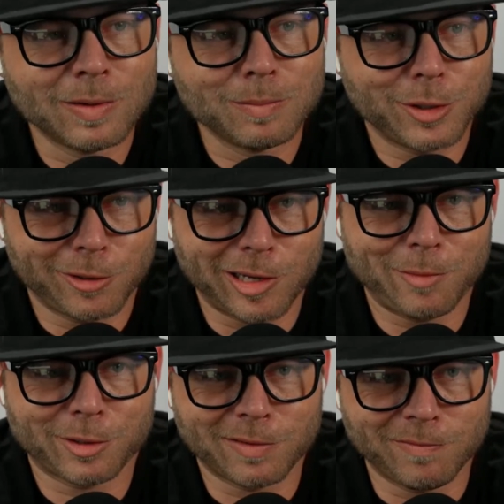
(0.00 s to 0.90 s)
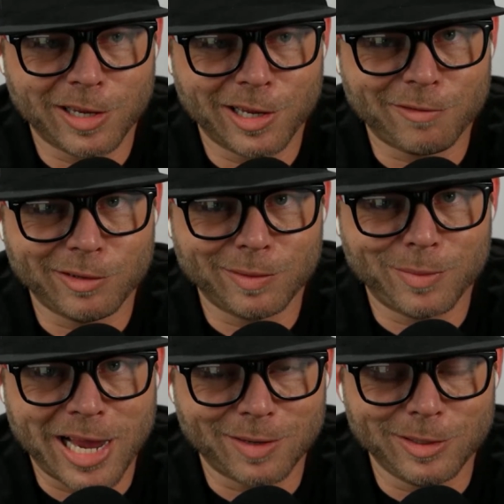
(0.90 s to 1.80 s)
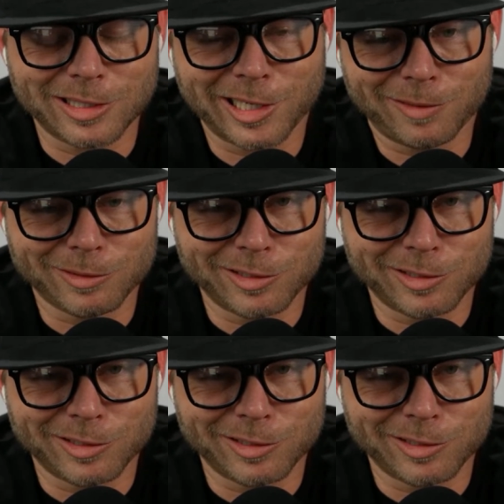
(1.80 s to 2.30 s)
but you're not able to convey everything back to me because I can't listen